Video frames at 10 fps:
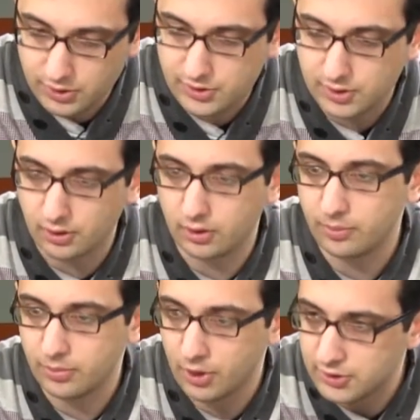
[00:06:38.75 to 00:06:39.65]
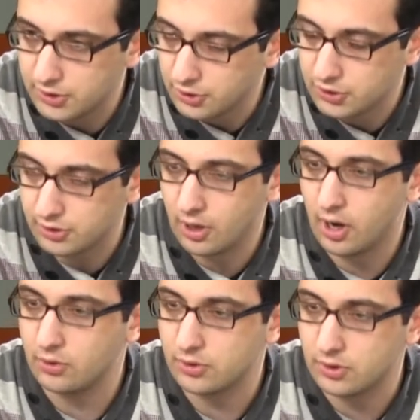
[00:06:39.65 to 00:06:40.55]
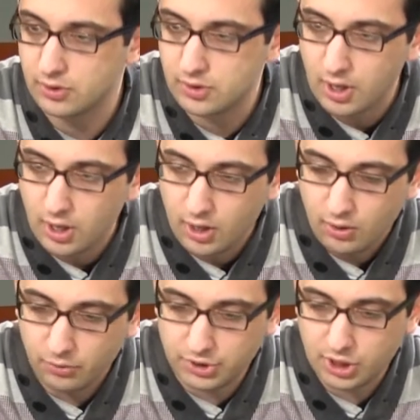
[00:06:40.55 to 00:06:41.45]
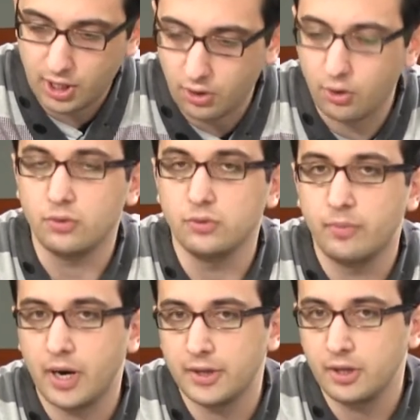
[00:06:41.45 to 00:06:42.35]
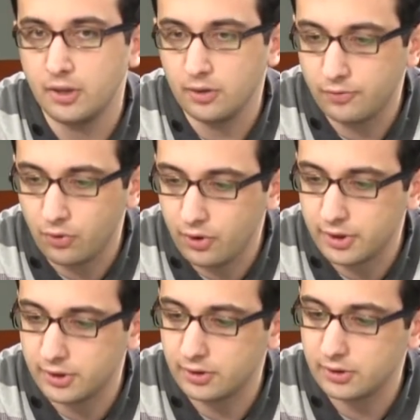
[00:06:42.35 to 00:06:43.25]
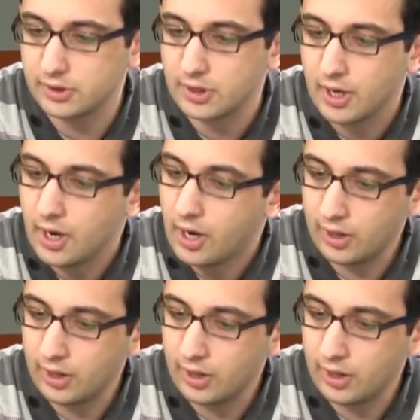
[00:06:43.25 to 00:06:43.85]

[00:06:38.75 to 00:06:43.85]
these prostitution houses, which are owned by the foreigners.